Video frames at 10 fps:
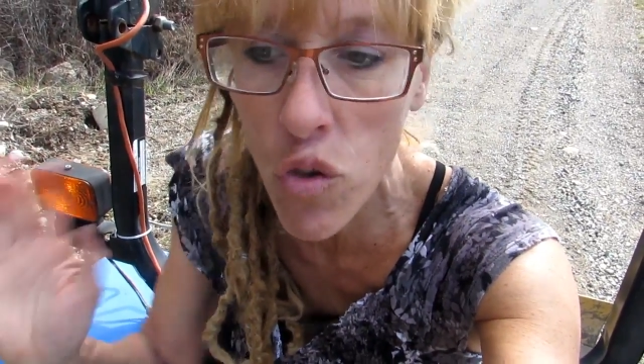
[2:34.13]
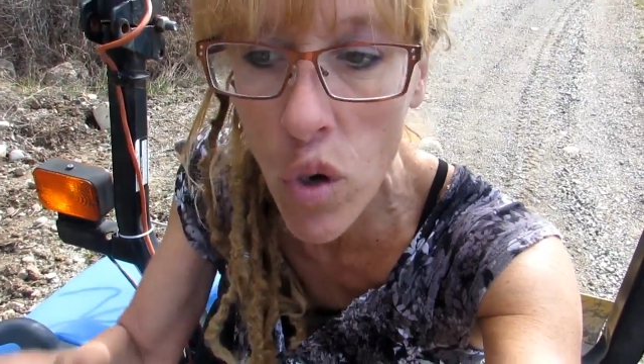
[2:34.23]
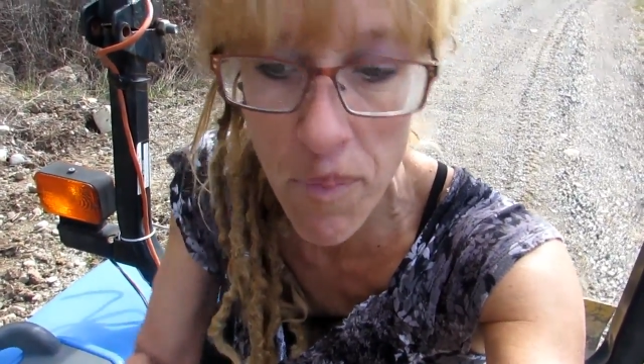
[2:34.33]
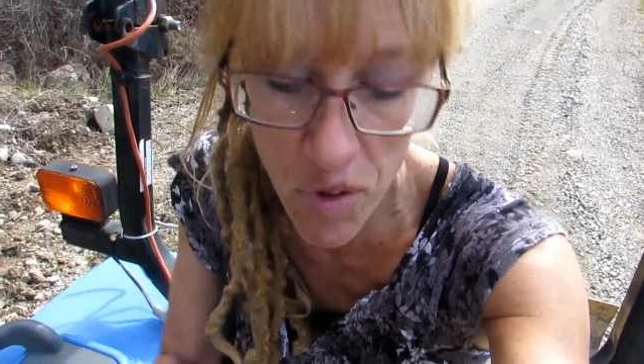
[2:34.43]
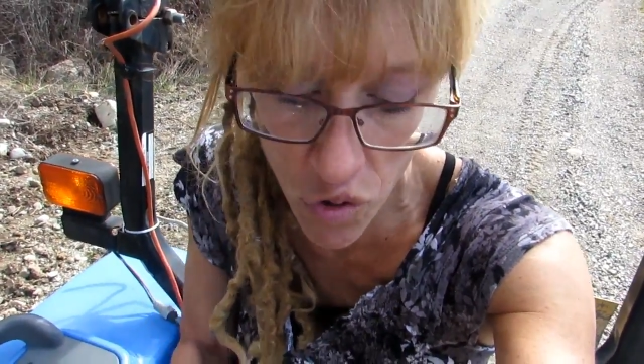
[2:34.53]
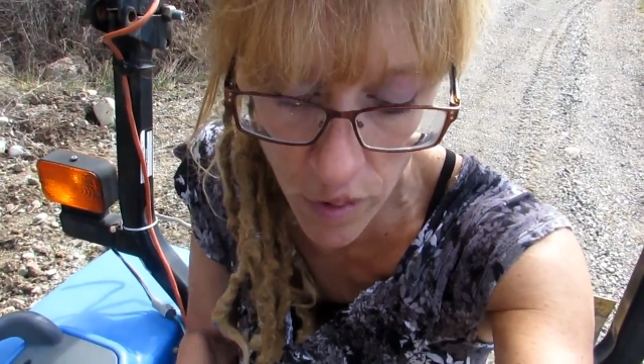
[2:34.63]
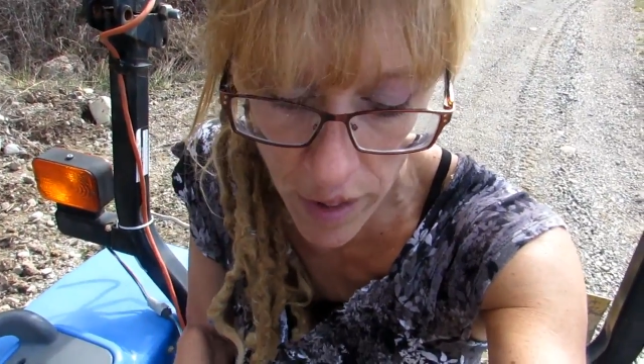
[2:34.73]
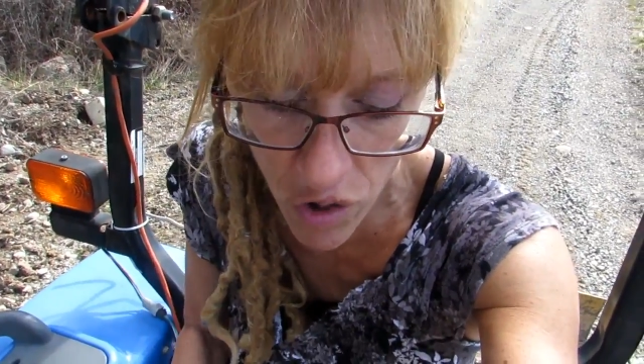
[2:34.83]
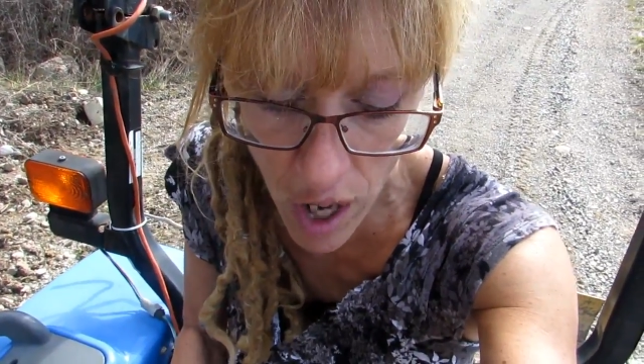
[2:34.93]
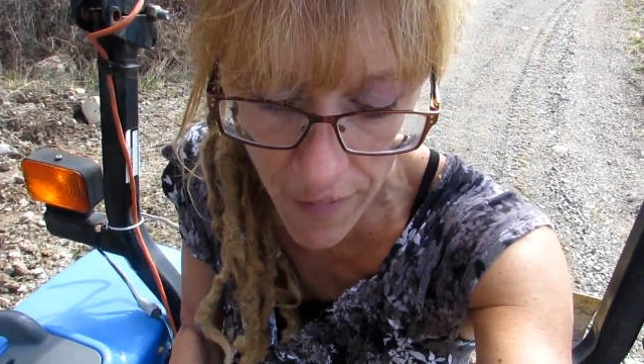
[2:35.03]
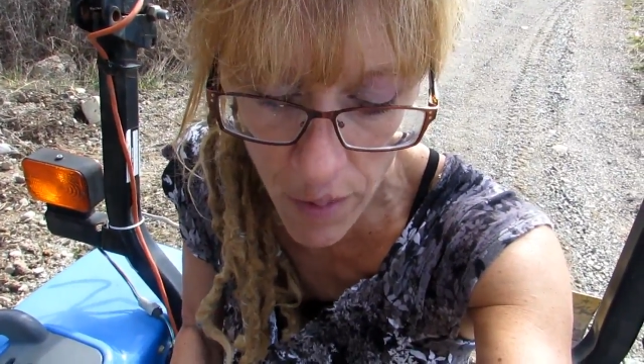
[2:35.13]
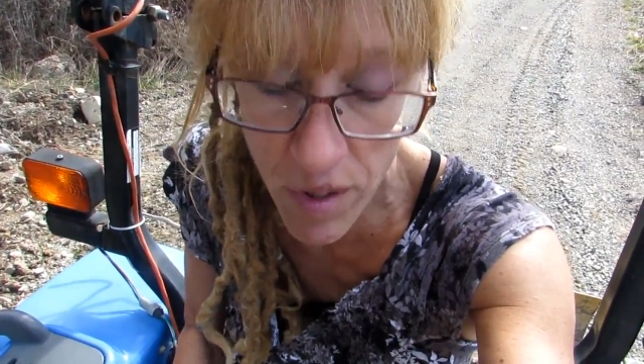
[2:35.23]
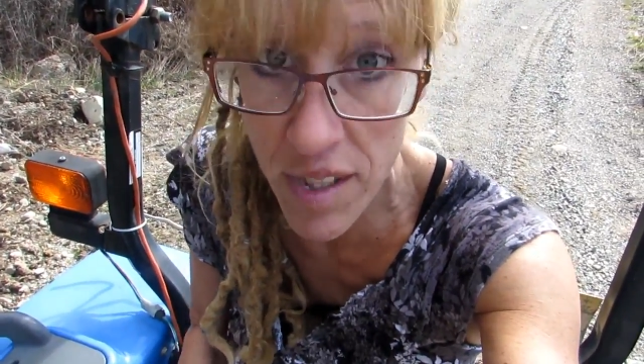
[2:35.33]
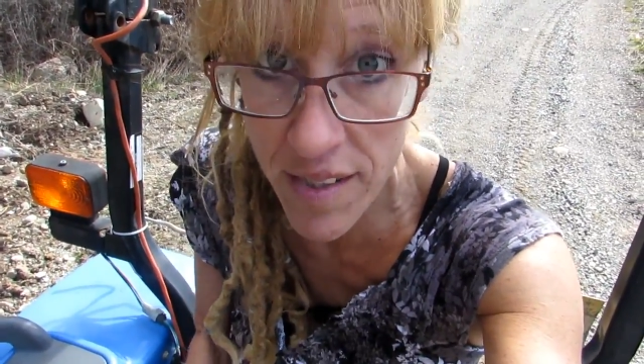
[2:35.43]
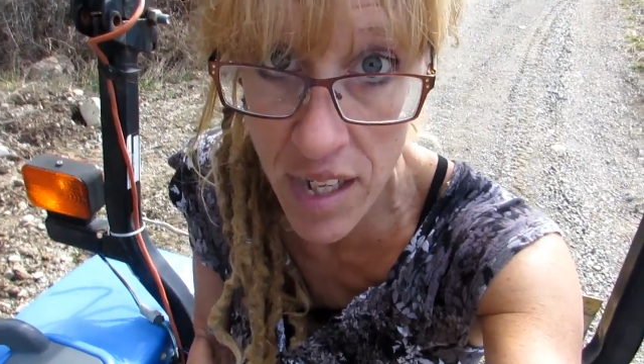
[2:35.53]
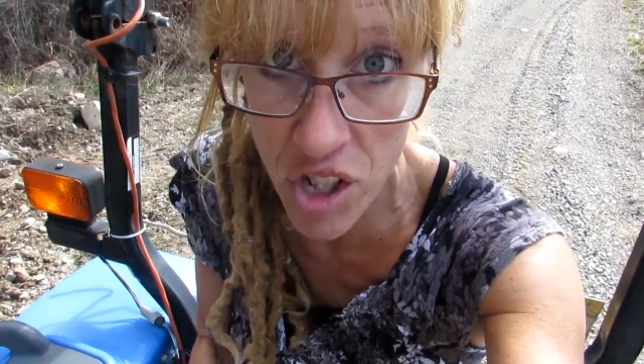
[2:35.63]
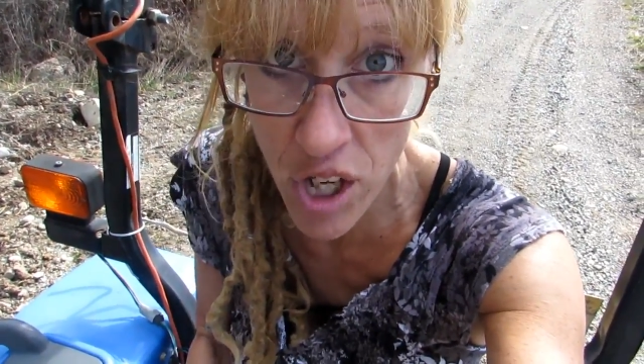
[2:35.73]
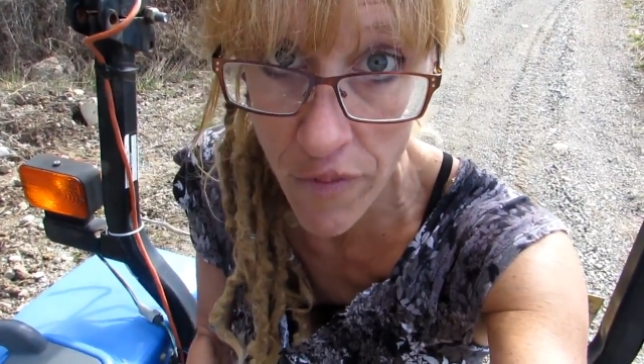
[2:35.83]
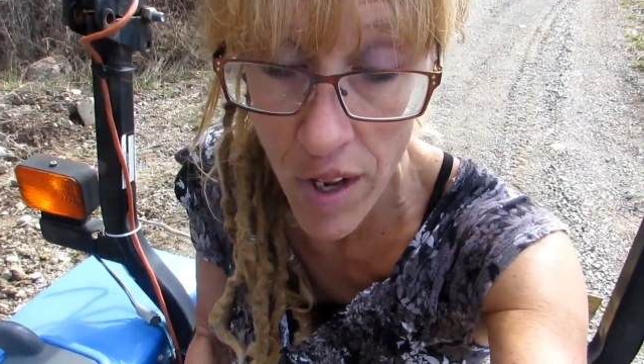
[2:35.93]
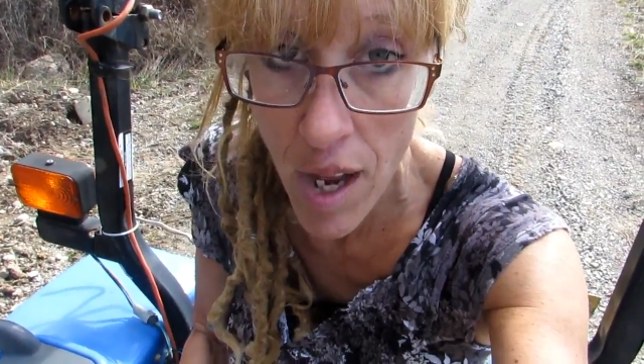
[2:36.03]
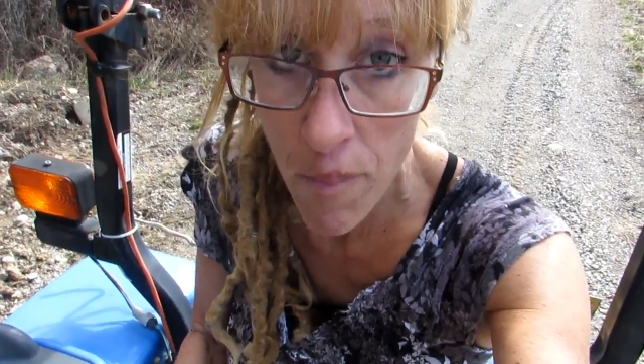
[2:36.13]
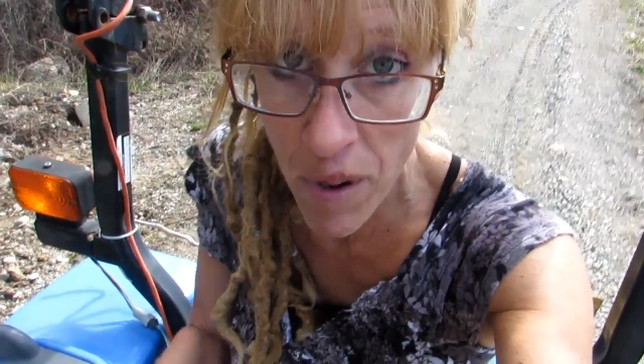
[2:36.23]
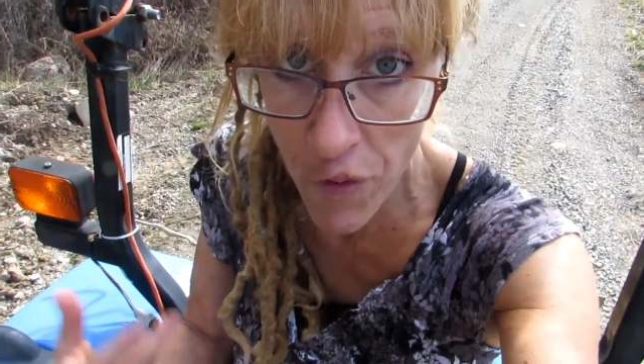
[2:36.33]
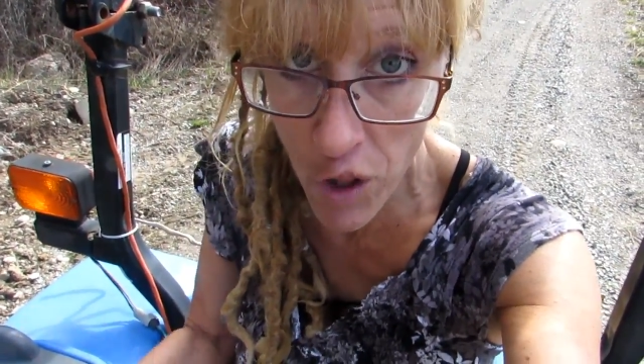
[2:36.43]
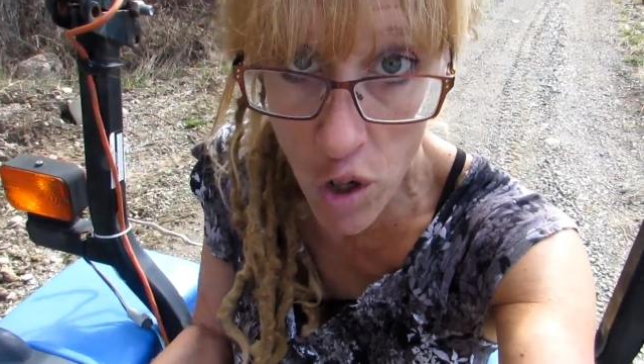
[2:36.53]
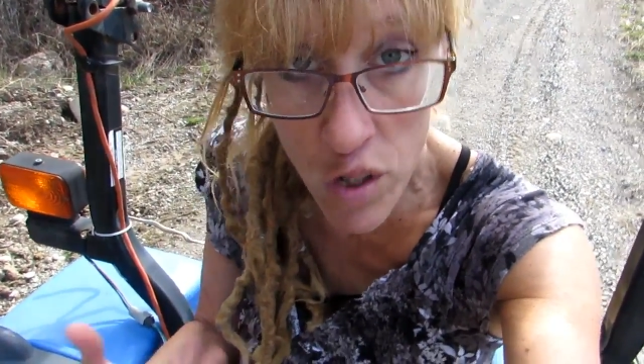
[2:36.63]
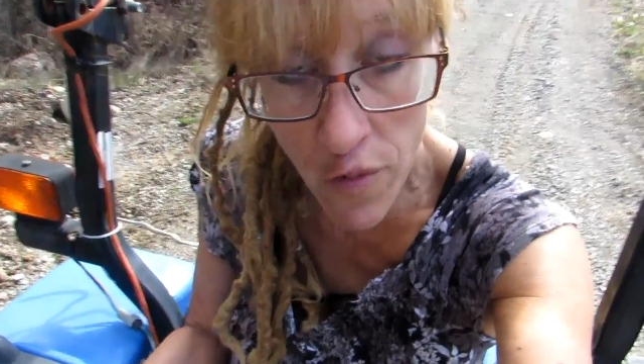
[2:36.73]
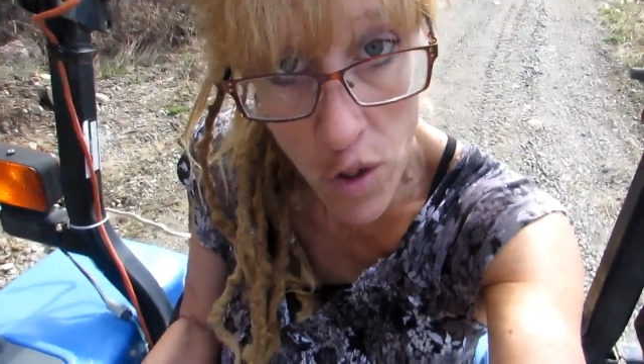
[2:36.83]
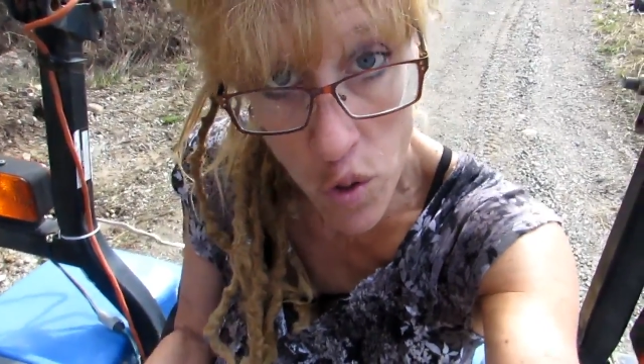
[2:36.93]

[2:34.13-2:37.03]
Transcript: Grew up driving with a stick shift. But for those of you